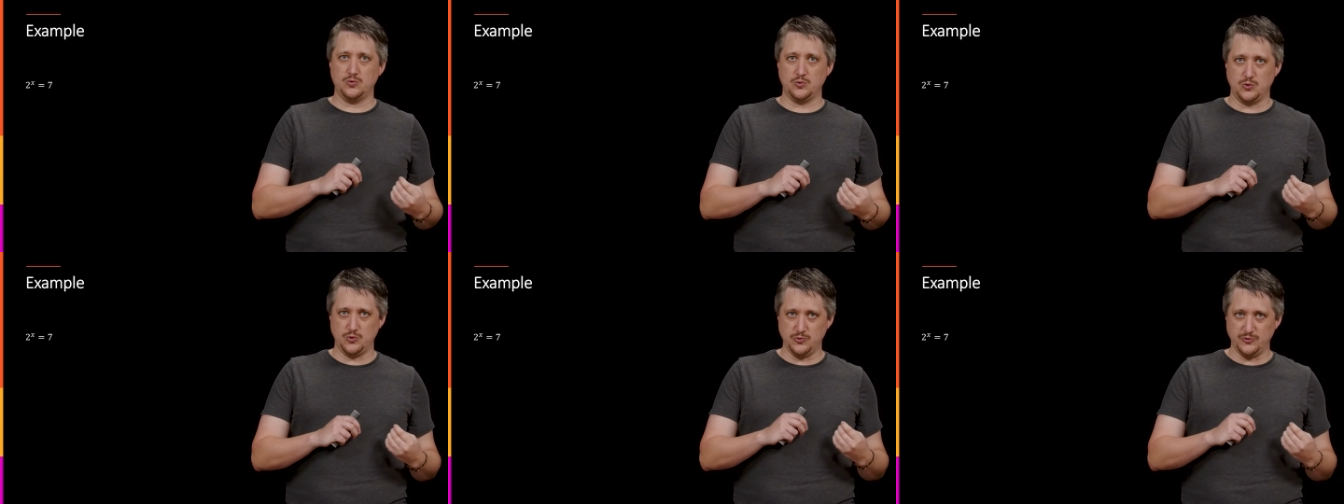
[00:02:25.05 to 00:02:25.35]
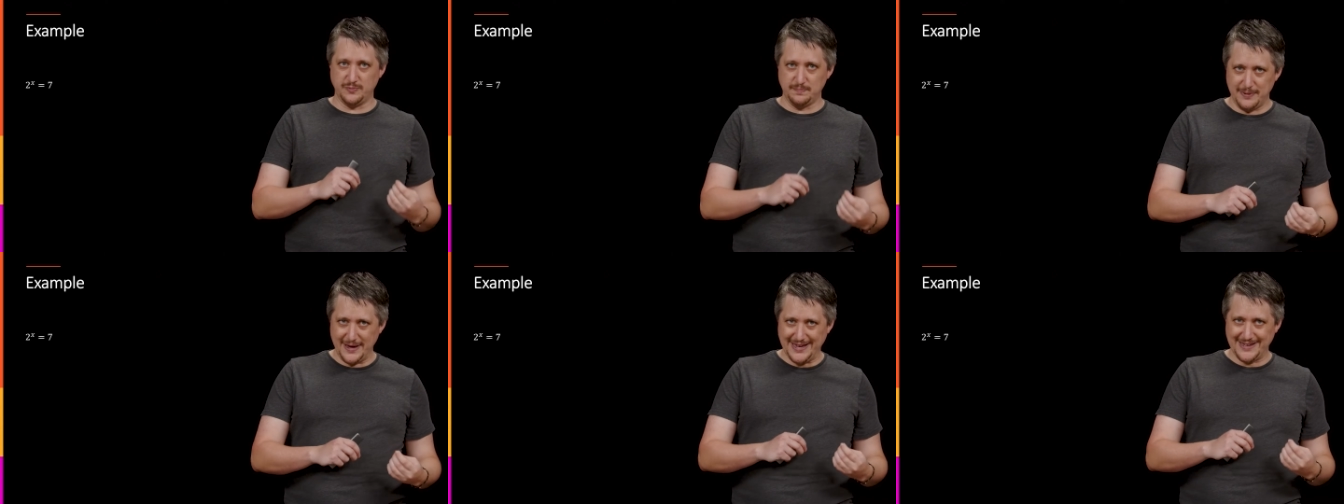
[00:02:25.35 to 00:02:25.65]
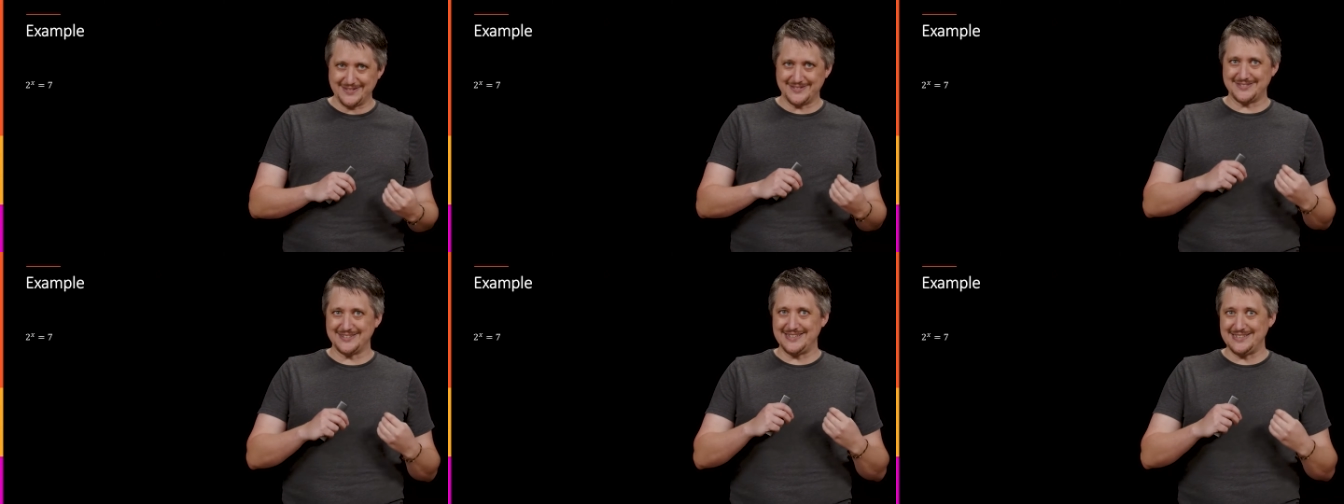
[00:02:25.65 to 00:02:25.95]
whose
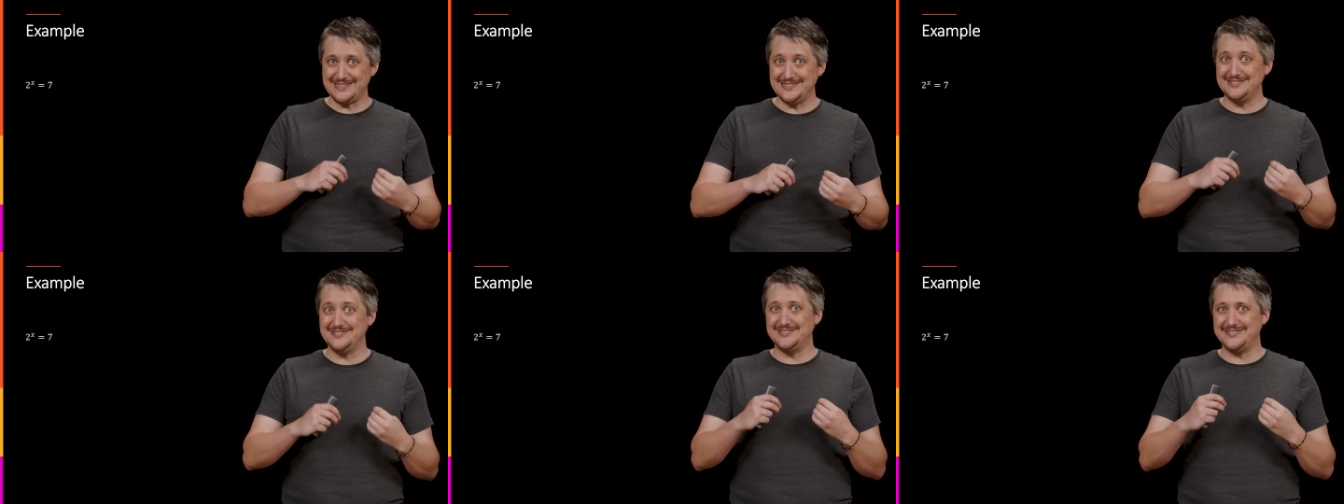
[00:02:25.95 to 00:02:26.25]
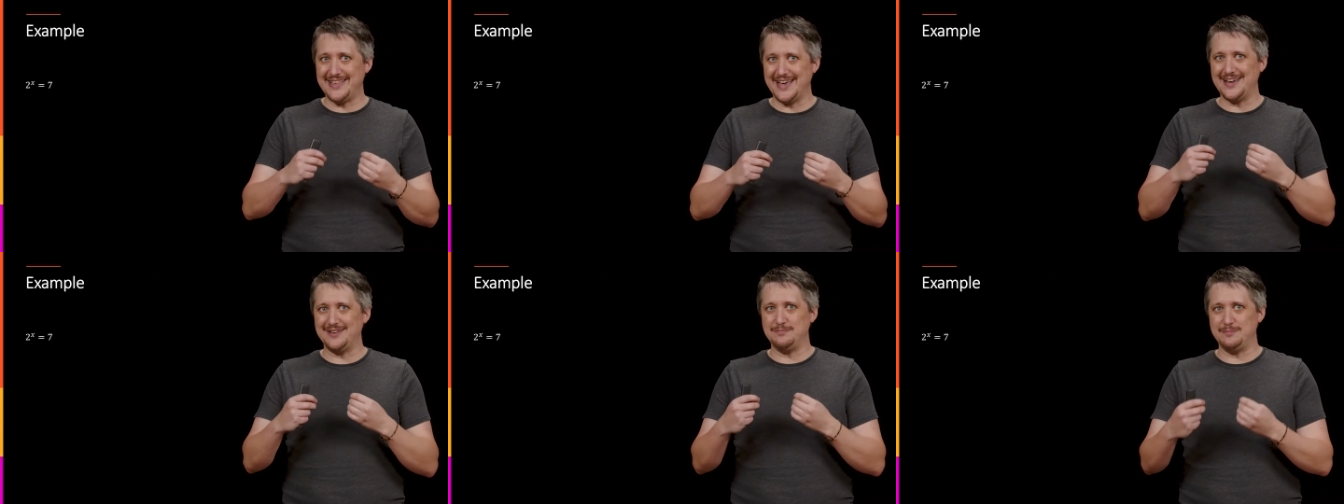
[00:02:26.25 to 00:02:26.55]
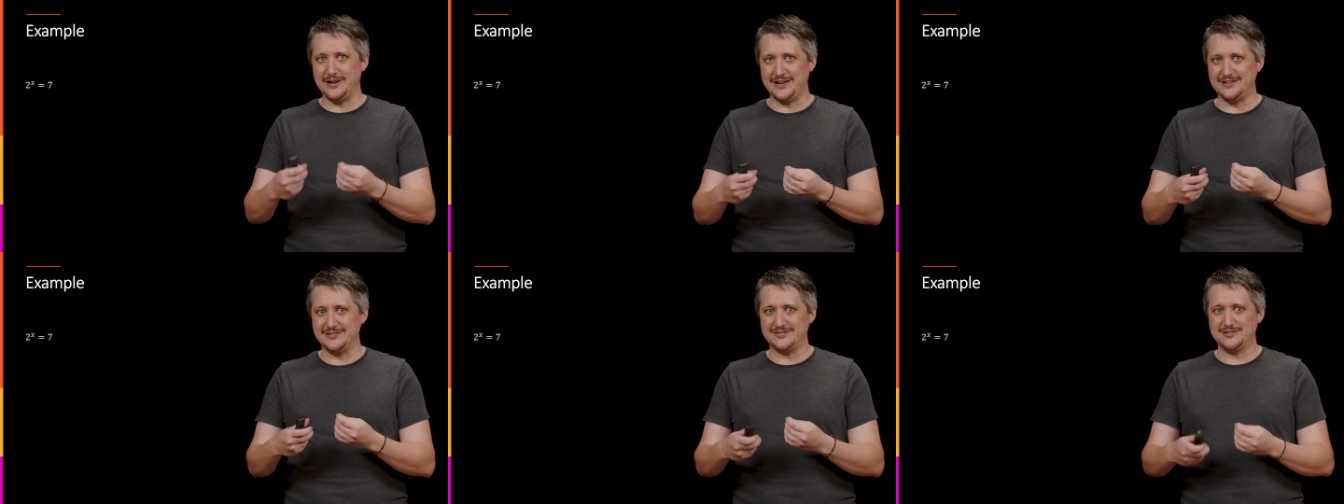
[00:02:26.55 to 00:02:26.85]
base is that
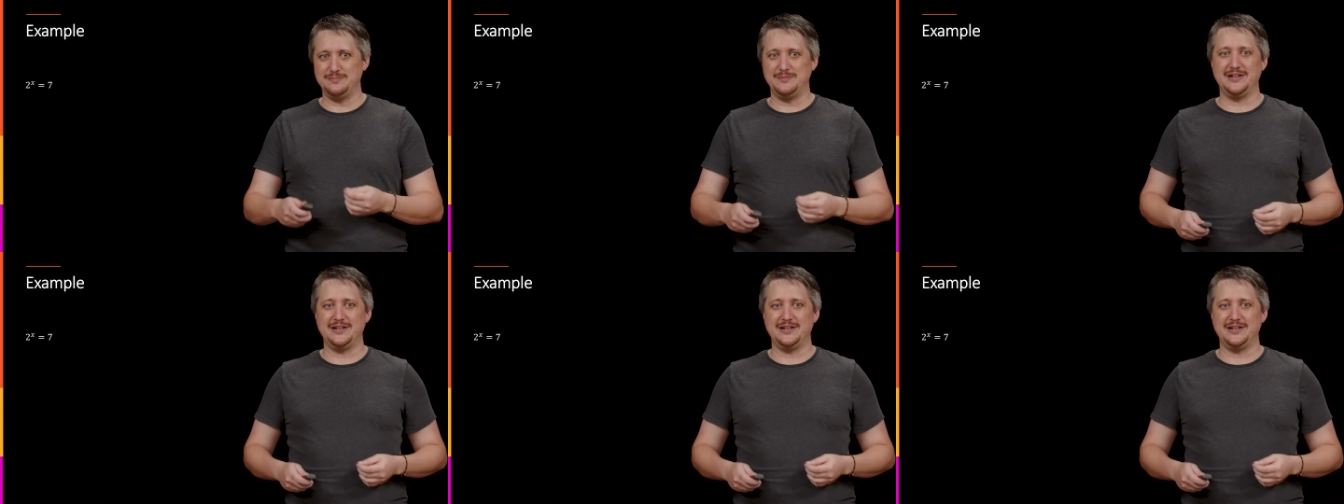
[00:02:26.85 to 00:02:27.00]
base,